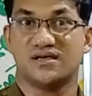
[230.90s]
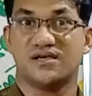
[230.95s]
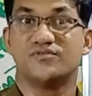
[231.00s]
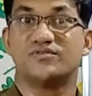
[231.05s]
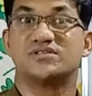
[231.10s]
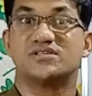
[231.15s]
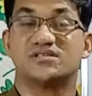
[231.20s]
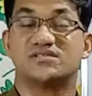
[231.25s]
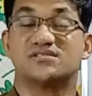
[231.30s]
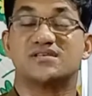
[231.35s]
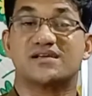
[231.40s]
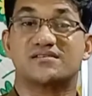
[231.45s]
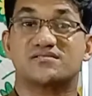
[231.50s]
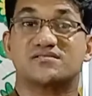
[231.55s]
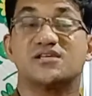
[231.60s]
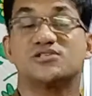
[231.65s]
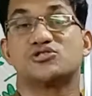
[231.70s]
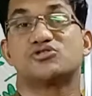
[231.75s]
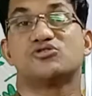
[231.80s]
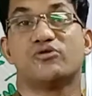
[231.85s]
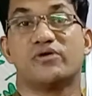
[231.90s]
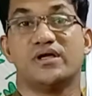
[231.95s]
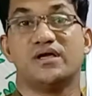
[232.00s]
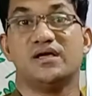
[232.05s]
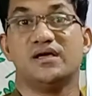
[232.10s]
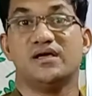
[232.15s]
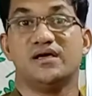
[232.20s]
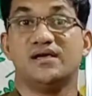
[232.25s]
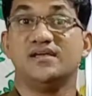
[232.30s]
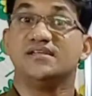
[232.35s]
It was a success story.
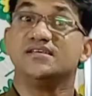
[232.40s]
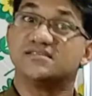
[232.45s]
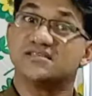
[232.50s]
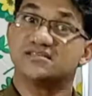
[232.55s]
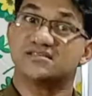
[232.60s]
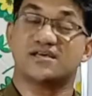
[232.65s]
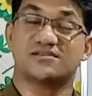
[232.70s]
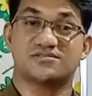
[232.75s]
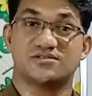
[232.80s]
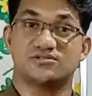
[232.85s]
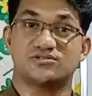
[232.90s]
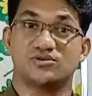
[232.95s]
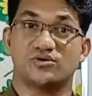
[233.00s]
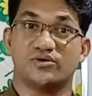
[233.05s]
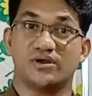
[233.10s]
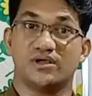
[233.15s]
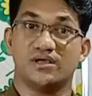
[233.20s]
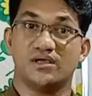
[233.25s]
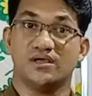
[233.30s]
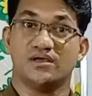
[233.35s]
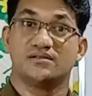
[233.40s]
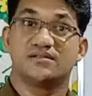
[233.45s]
It is a success story.